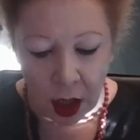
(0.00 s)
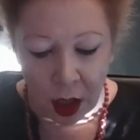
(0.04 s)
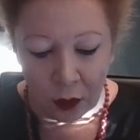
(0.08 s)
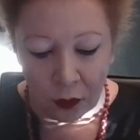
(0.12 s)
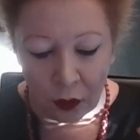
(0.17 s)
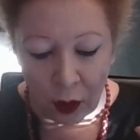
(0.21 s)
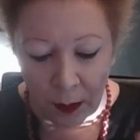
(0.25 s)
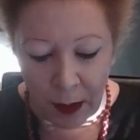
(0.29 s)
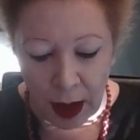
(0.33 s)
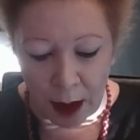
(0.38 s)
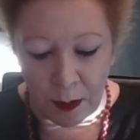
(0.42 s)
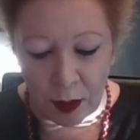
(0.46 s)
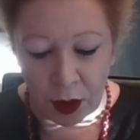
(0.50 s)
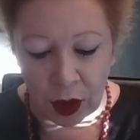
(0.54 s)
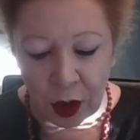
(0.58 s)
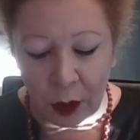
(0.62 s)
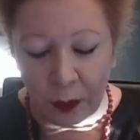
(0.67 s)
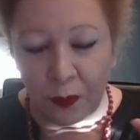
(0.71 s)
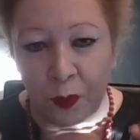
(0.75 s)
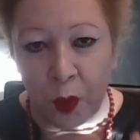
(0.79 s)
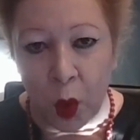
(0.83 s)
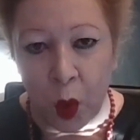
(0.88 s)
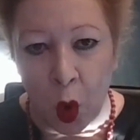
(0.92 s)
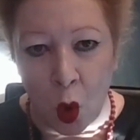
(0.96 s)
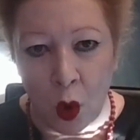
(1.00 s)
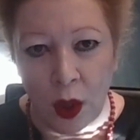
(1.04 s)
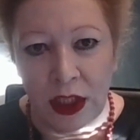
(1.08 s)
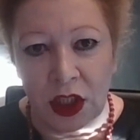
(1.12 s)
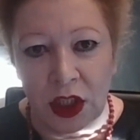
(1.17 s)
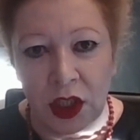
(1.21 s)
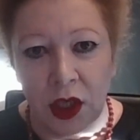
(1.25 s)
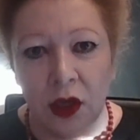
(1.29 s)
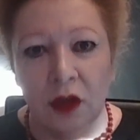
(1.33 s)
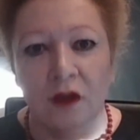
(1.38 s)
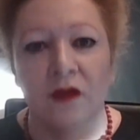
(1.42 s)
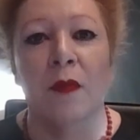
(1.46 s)
Remember, the point
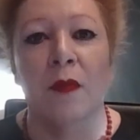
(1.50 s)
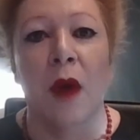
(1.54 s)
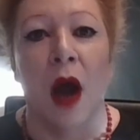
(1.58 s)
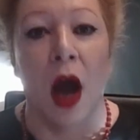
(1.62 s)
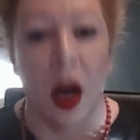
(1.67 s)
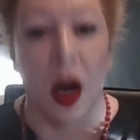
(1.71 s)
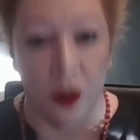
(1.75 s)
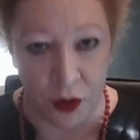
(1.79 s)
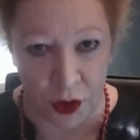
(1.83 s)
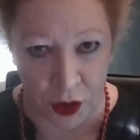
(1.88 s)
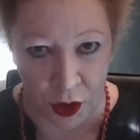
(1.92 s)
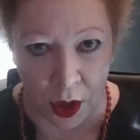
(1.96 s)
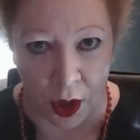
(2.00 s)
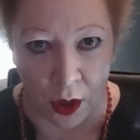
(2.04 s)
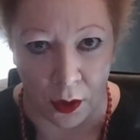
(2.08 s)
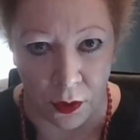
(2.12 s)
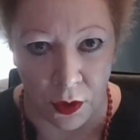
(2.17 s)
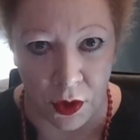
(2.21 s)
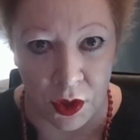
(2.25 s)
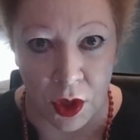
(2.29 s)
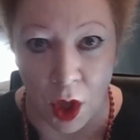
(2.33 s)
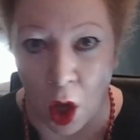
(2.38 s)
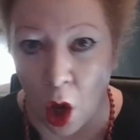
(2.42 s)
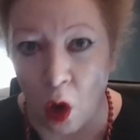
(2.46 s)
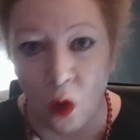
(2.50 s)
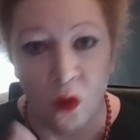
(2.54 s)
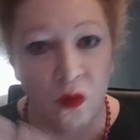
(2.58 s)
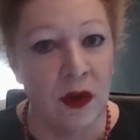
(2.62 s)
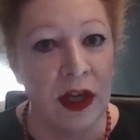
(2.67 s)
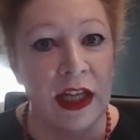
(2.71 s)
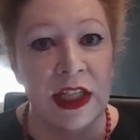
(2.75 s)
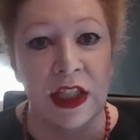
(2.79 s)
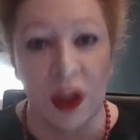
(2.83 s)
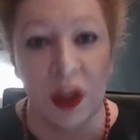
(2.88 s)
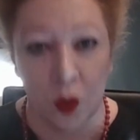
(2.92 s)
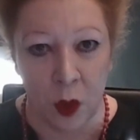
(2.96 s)
of milestones, the whole
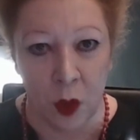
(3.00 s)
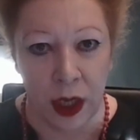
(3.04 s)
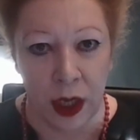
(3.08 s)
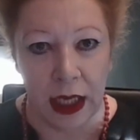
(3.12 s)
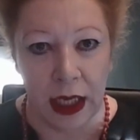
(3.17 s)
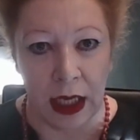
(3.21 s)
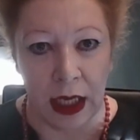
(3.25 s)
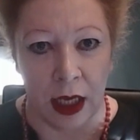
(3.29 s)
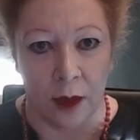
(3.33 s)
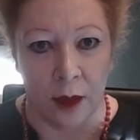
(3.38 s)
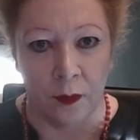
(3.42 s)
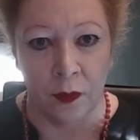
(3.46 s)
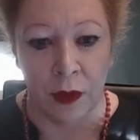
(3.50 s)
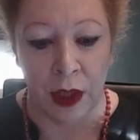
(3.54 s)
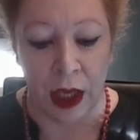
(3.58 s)
reason we're here,